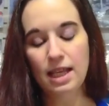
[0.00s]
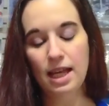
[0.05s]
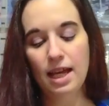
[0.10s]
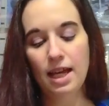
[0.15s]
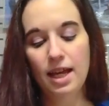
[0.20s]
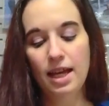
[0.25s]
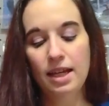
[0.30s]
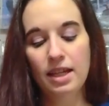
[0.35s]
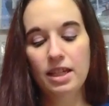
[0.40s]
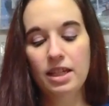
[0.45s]

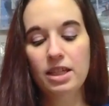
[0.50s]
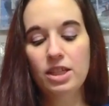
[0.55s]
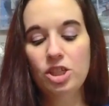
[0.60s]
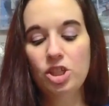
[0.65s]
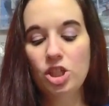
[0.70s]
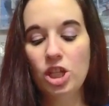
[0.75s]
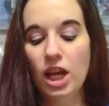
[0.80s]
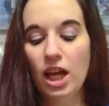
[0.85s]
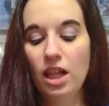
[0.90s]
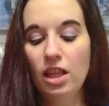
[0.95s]

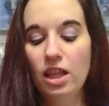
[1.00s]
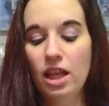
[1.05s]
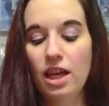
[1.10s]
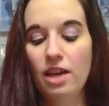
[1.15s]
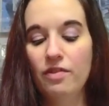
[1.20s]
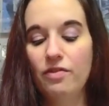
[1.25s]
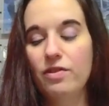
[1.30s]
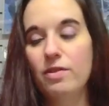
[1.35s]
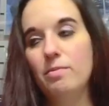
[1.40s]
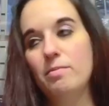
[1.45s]

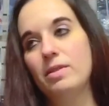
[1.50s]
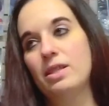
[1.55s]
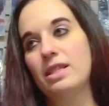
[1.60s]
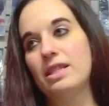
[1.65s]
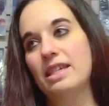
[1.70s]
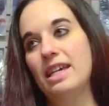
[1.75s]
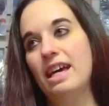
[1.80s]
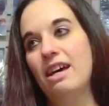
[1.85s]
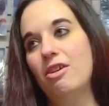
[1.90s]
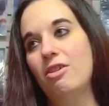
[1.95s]
Coachella from
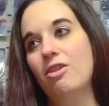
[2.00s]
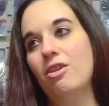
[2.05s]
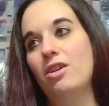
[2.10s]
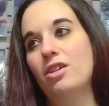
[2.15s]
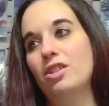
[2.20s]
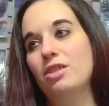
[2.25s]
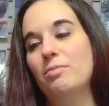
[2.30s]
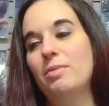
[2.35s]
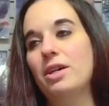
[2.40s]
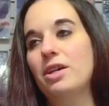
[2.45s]
Scout,
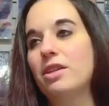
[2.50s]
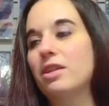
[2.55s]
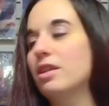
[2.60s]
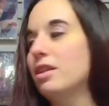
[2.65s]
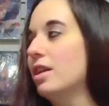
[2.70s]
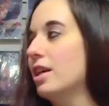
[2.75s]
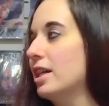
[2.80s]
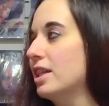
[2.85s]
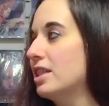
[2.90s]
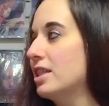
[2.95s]
all about a
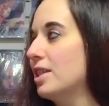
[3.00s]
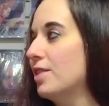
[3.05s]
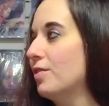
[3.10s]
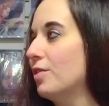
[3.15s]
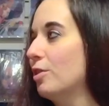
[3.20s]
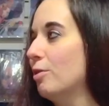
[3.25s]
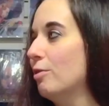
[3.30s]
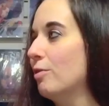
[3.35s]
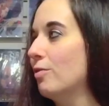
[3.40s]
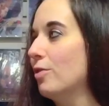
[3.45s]
lot of stuff
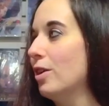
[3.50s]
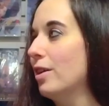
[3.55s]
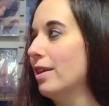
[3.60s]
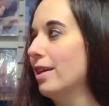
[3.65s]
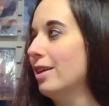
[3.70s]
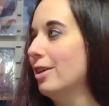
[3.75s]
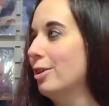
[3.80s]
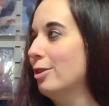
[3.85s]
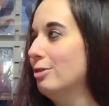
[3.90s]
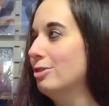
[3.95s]
going wrong
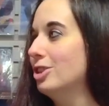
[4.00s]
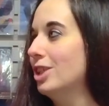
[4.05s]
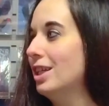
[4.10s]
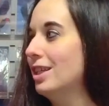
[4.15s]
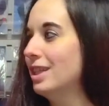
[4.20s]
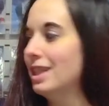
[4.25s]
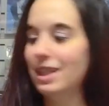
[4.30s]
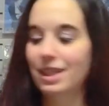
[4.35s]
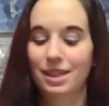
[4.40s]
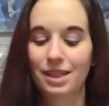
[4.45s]
at
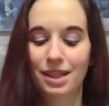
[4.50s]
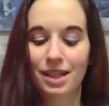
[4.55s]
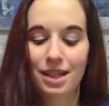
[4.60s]
Coachella.